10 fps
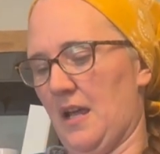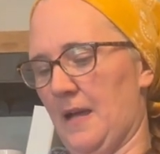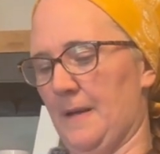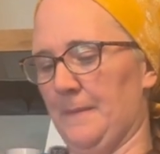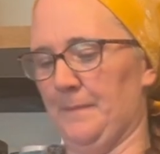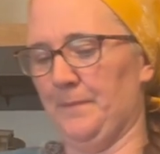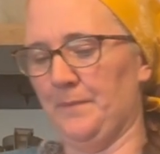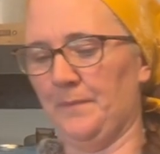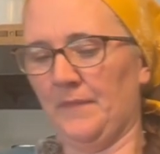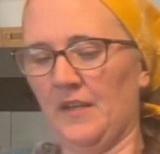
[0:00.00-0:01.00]
So
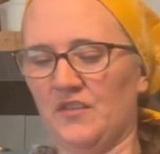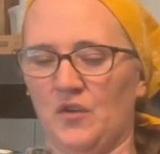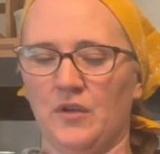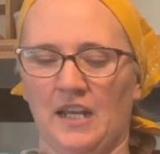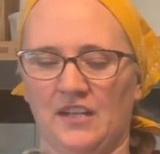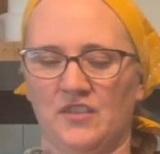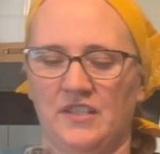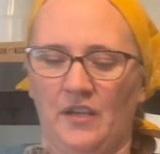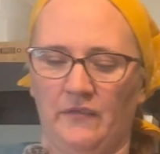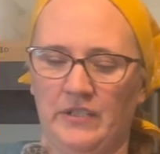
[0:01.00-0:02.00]
you can actually
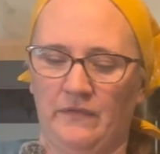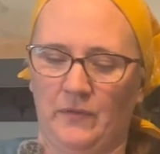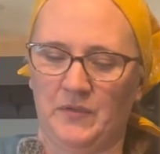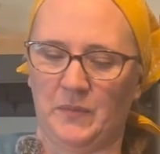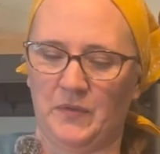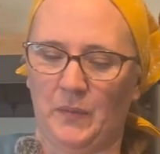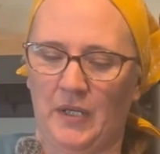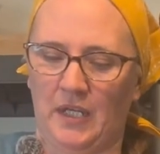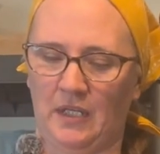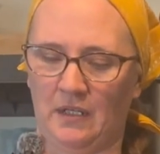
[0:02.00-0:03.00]
tell the difference
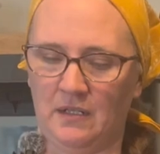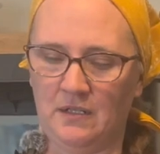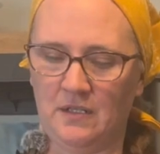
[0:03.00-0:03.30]
between